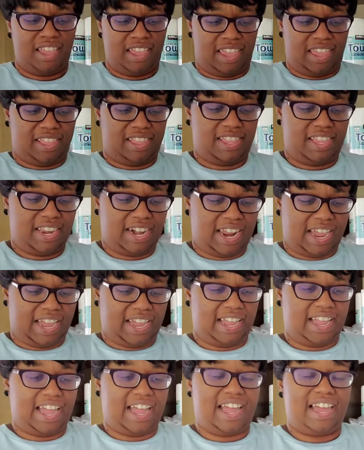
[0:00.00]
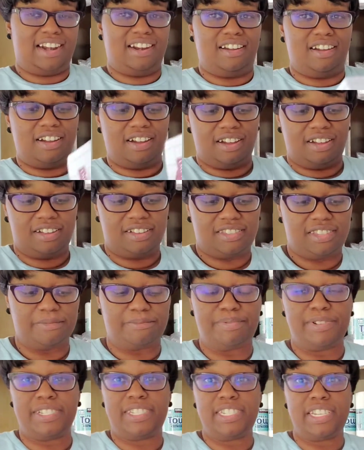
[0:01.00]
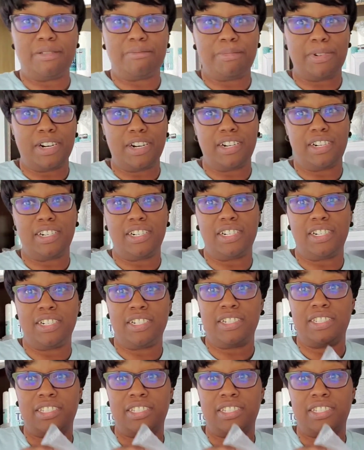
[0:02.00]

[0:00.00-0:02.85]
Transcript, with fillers: And then I got the brisket burgers,